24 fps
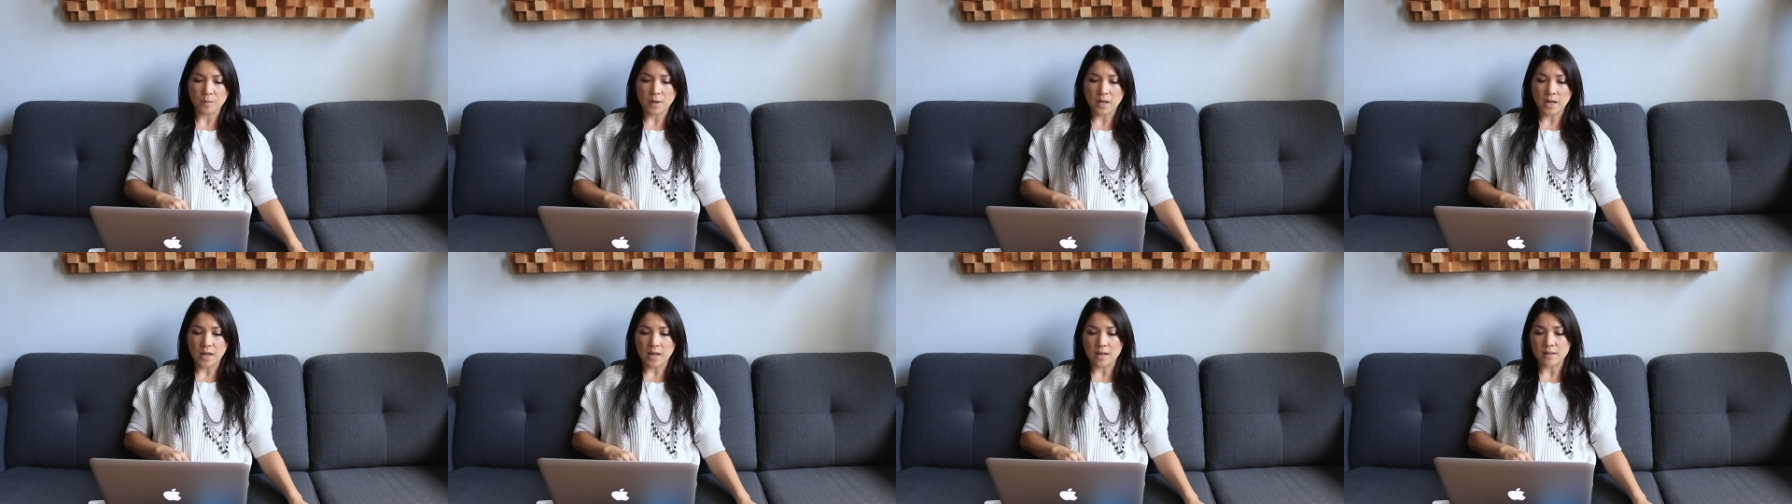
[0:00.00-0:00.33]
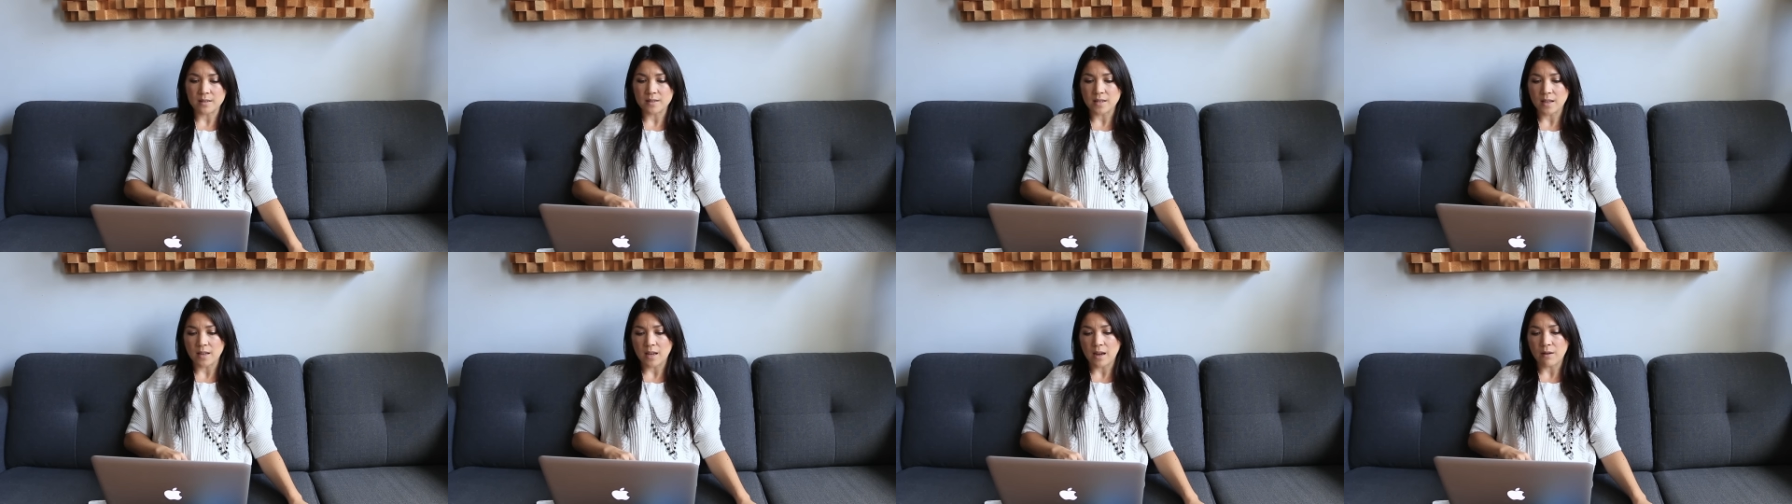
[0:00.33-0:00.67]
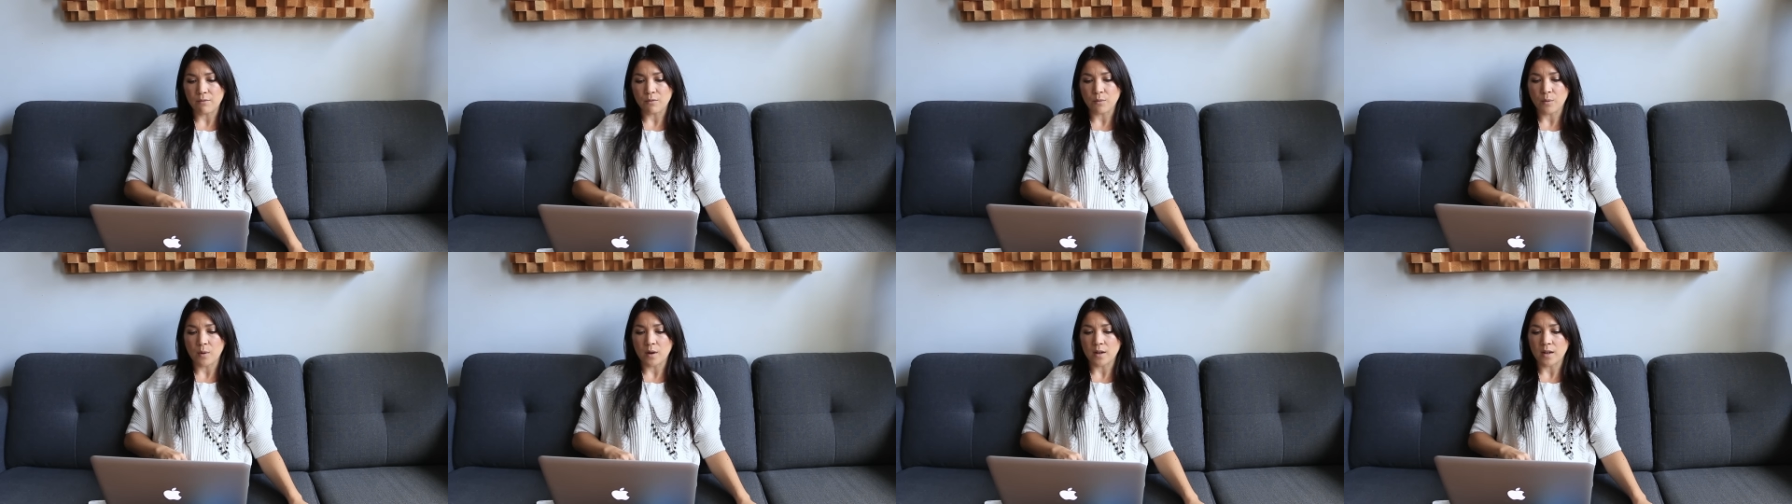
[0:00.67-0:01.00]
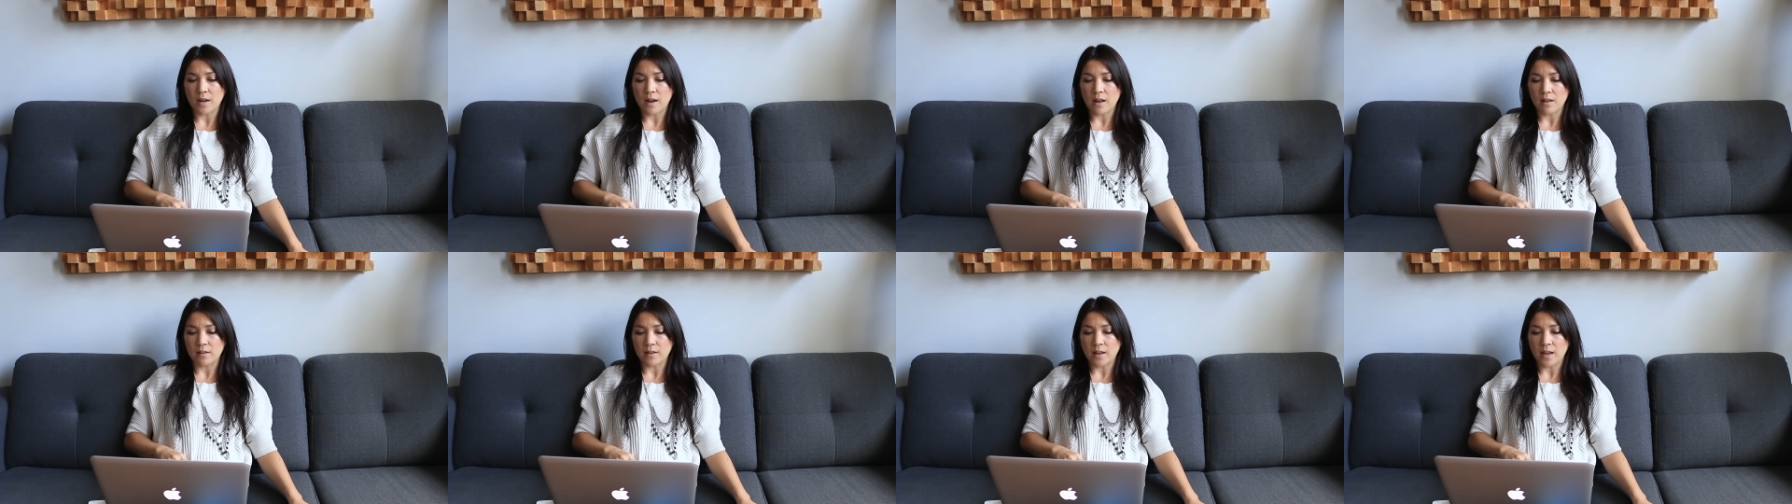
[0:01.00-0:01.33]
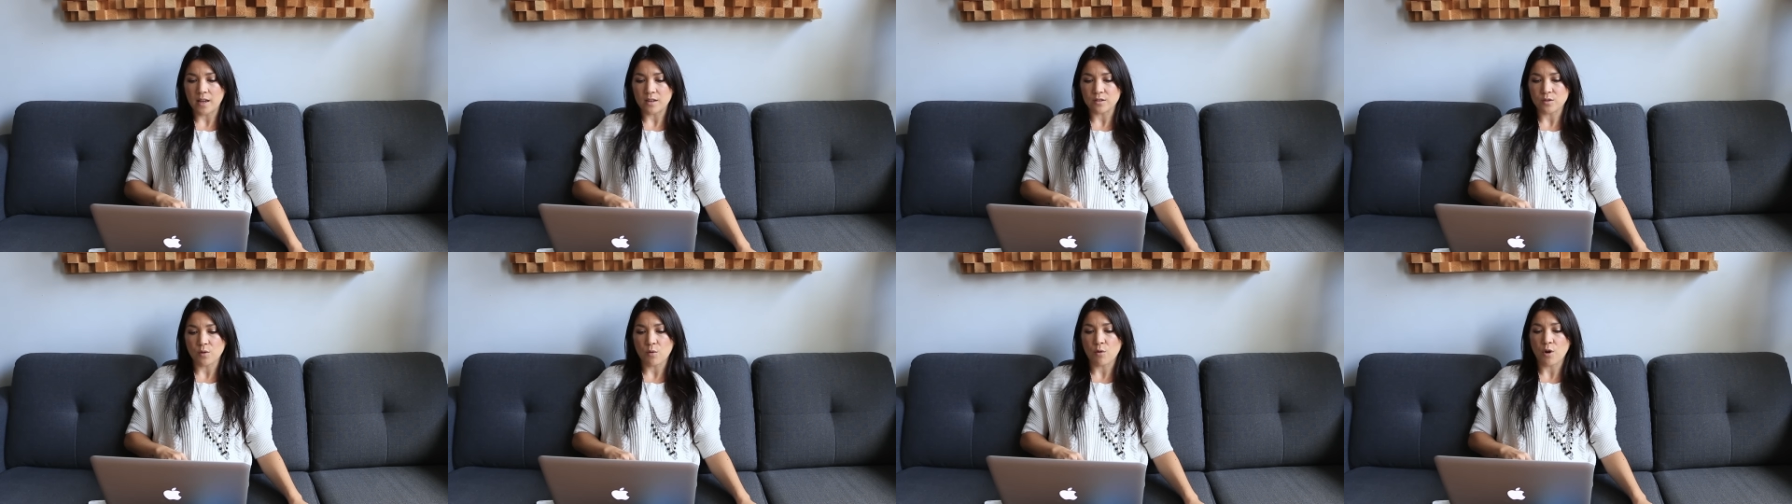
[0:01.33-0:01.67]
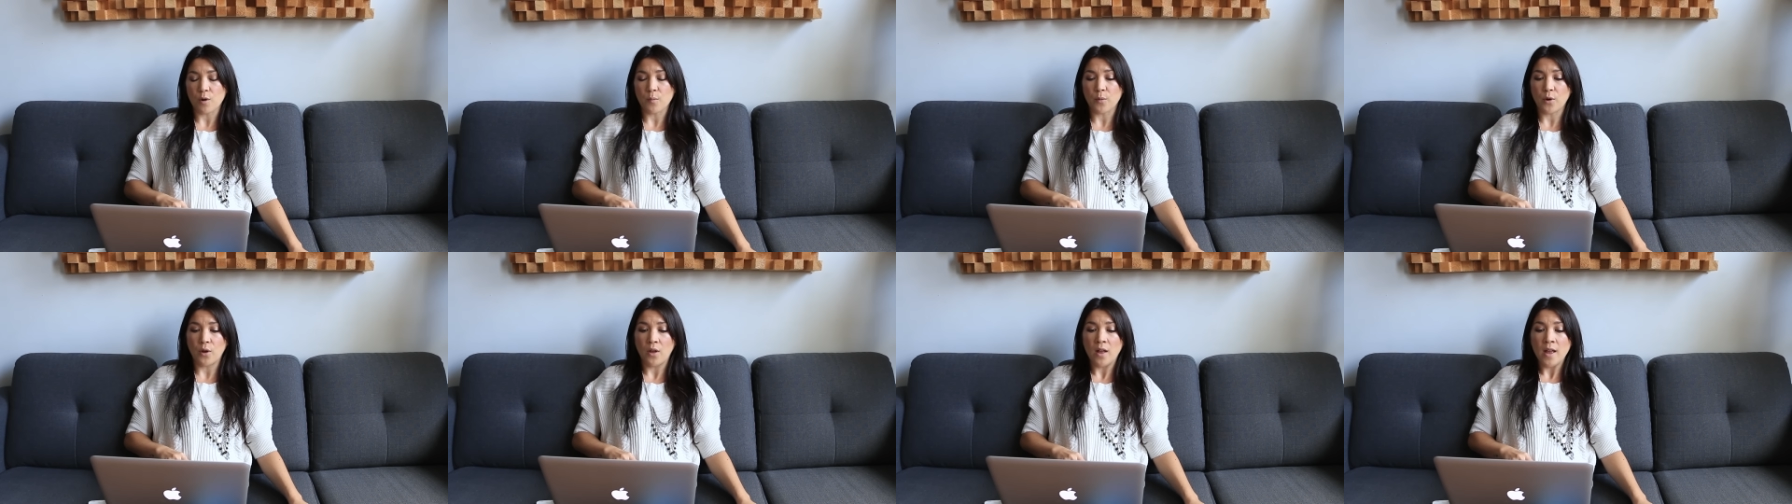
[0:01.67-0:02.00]
media and saying everyone in LA is
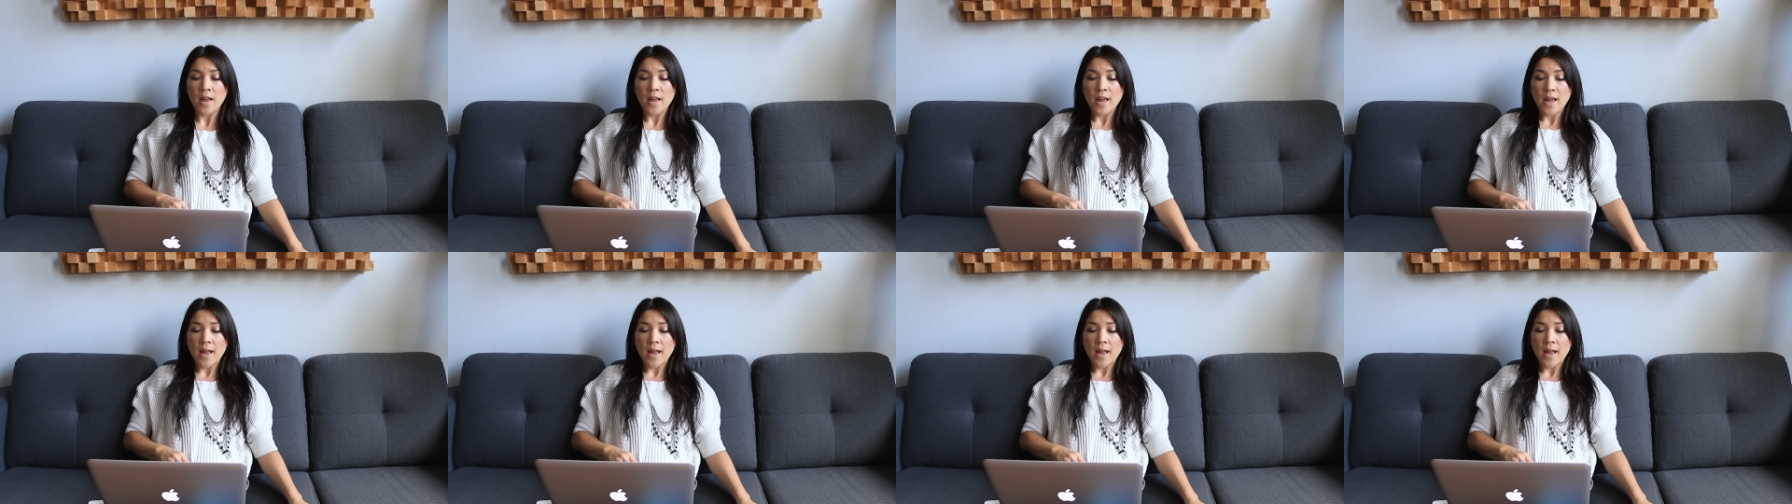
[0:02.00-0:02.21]
horrible